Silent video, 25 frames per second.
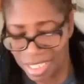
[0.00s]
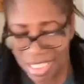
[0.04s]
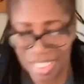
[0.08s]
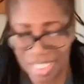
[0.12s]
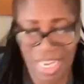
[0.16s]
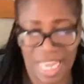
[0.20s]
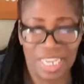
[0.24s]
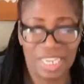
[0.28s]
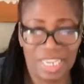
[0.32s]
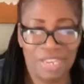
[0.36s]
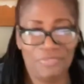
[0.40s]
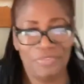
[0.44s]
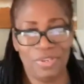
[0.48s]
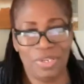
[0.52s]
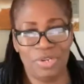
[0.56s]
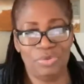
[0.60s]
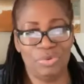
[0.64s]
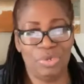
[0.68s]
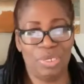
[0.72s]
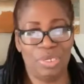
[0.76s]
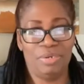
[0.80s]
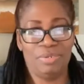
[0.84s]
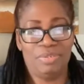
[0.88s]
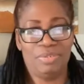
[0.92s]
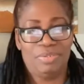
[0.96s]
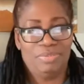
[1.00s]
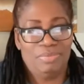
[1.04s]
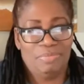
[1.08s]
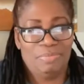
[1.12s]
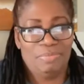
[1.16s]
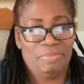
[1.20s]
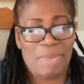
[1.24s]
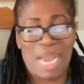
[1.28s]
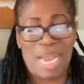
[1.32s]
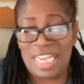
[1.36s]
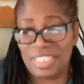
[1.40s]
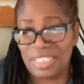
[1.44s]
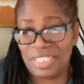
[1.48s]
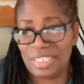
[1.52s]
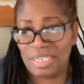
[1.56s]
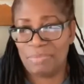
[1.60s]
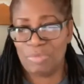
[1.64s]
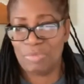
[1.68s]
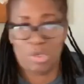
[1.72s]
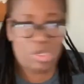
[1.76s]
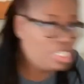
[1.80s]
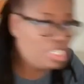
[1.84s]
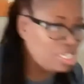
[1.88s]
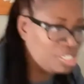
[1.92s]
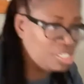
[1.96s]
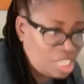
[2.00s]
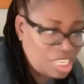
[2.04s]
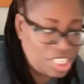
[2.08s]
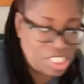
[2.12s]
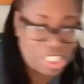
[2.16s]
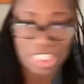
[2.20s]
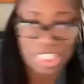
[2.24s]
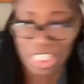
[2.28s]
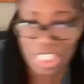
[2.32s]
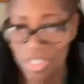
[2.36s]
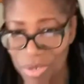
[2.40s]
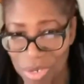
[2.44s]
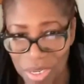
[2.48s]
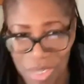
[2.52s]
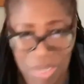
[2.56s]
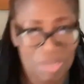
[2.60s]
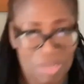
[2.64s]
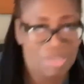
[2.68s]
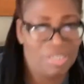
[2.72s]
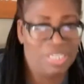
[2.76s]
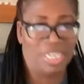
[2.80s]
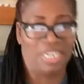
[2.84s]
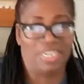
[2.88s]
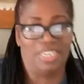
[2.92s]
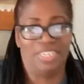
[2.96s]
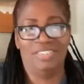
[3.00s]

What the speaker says: like if you're doing basketball, you're dodging all